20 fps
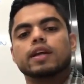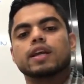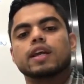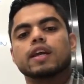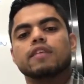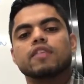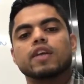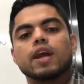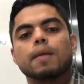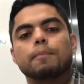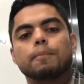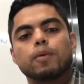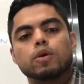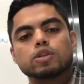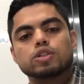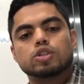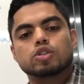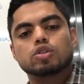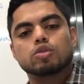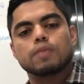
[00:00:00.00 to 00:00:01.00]
giving a
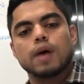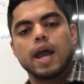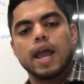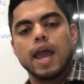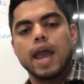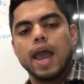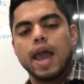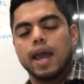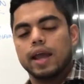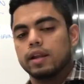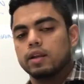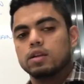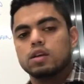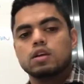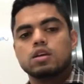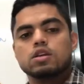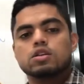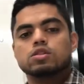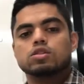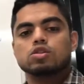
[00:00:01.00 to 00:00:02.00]
push to my hand,
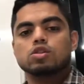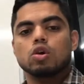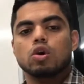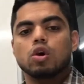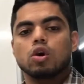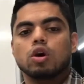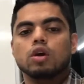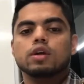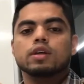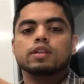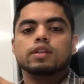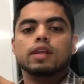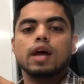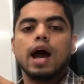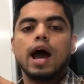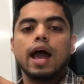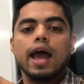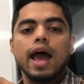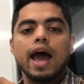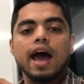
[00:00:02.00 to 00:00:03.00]
so
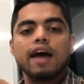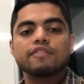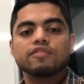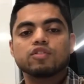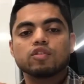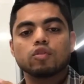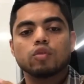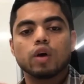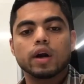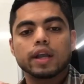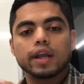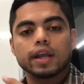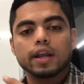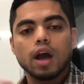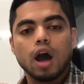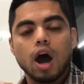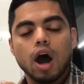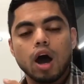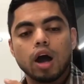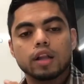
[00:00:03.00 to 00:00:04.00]
I have to work
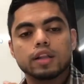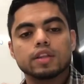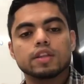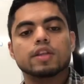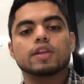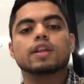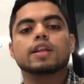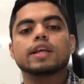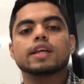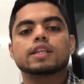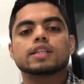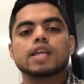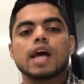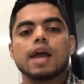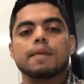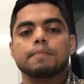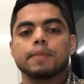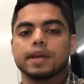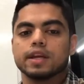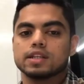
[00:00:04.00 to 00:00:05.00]
on the lead
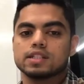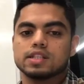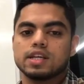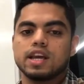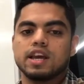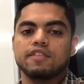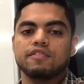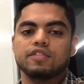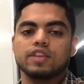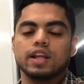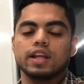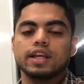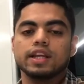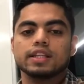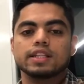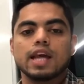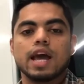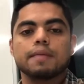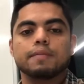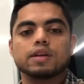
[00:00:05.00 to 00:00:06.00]
time, because if the
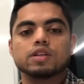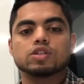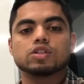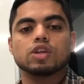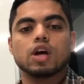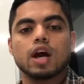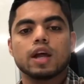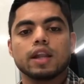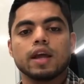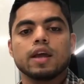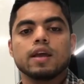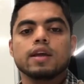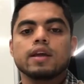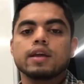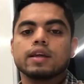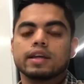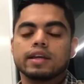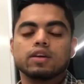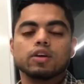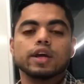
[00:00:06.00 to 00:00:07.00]
lead time is not
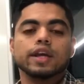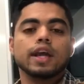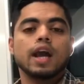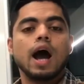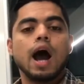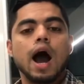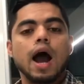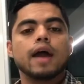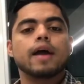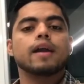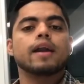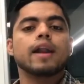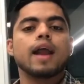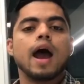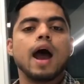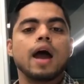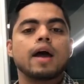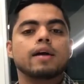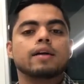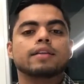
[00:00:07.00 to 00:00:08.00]
going higher and
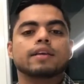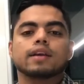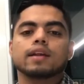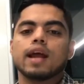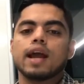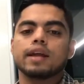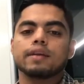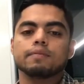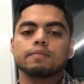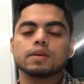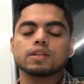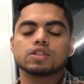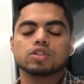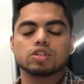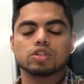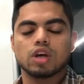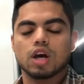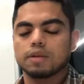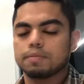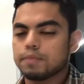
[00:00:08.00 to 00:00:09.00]
higher, the client must
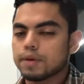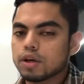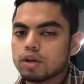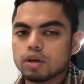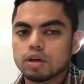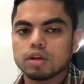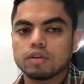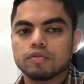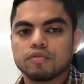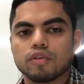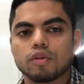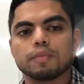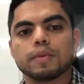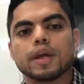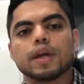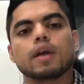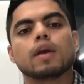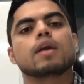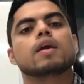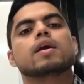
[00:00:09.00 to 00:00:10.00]
not be good for
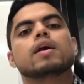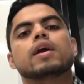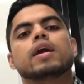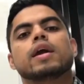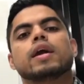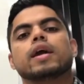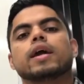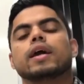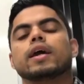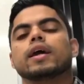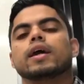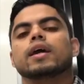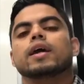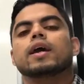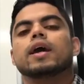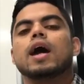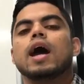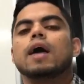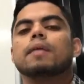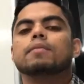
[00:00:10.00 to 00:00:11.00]
me.
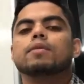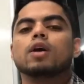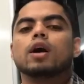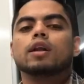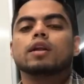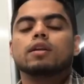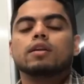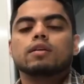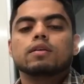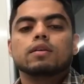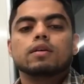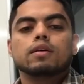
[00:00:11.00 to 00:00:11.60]
I'm not